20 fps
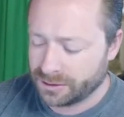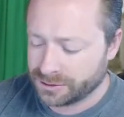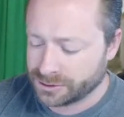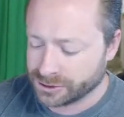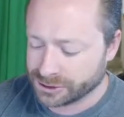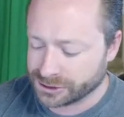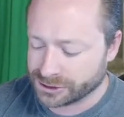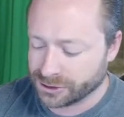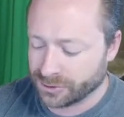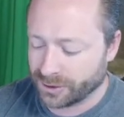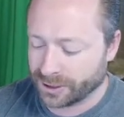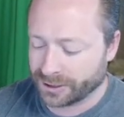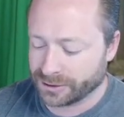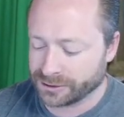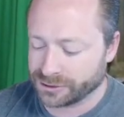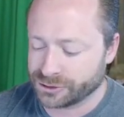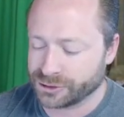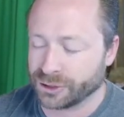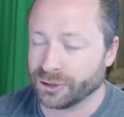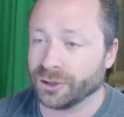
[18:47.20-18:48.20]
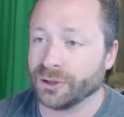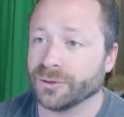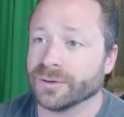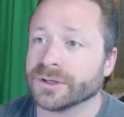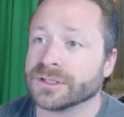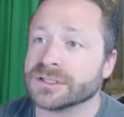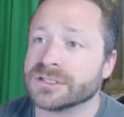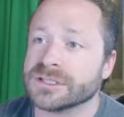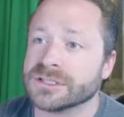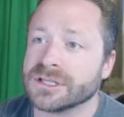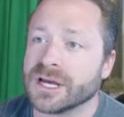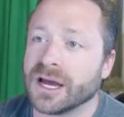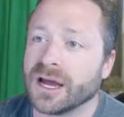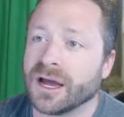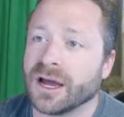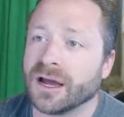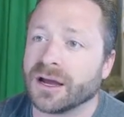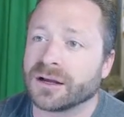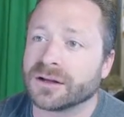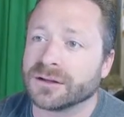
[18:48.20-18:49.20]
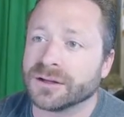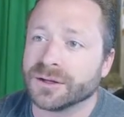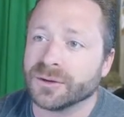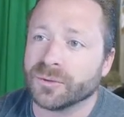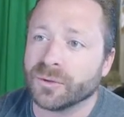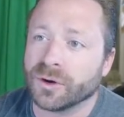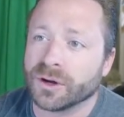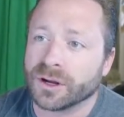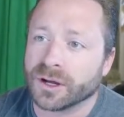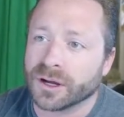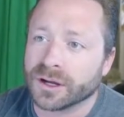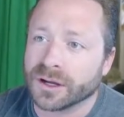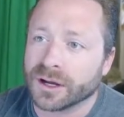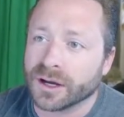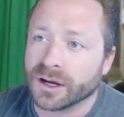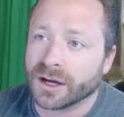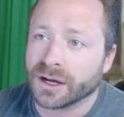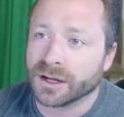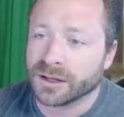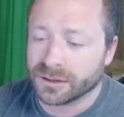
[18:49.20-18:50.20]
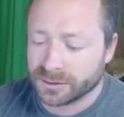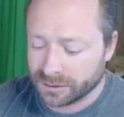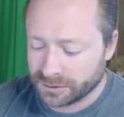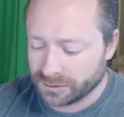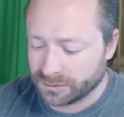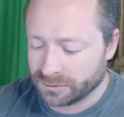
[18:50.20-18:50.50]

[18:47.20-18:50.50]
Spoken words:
Just so I can show you exactly what I got.